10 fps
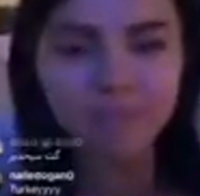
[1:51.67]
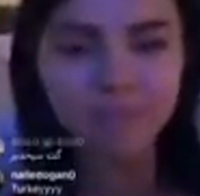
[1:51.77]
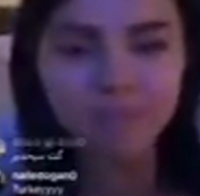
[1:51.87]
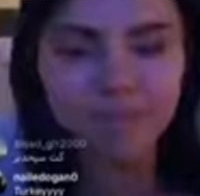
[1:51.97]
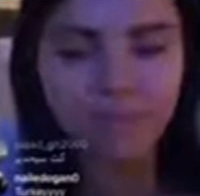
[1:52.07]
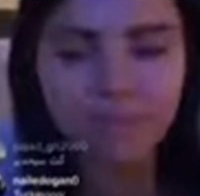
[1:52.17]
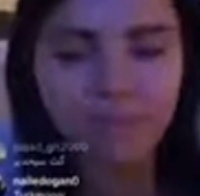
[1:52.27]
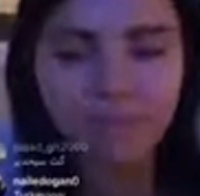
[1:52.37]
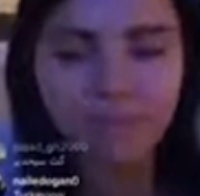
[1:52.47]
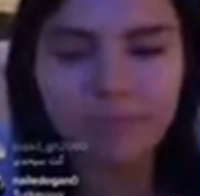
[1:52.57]

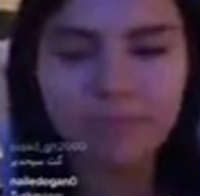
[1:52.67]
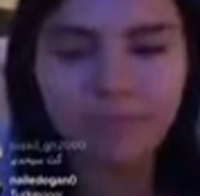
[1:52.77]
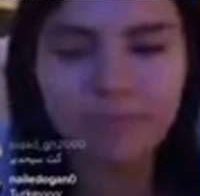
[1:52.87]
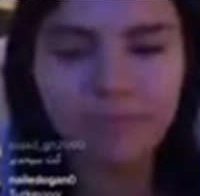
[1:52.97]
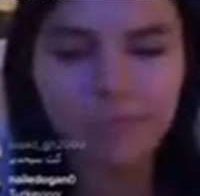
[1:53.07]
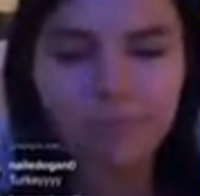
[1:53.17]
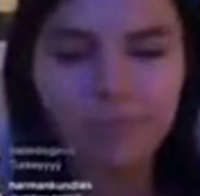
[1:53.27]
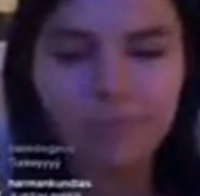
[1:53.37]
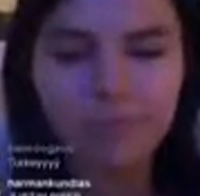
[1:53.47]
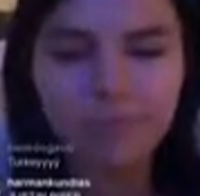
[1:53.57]

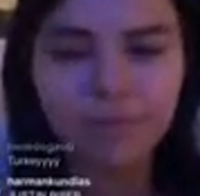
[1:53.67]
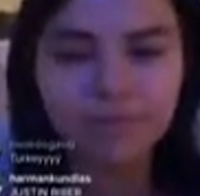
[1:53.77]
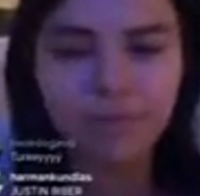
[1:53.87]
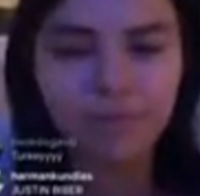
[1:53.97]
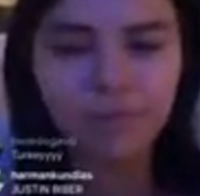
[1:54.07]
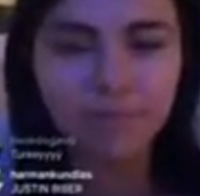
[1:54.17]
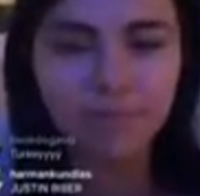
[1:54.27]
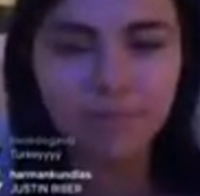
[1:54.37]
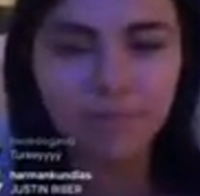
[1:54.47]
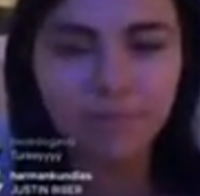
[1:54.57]

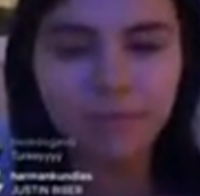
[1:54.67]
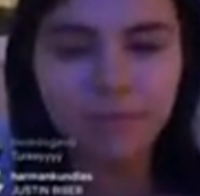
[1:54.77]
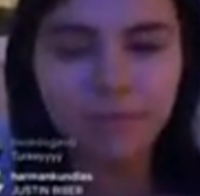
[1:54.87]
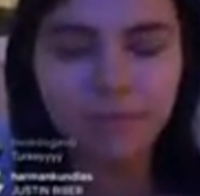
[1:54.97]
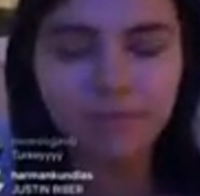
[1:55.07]
Nothing is said.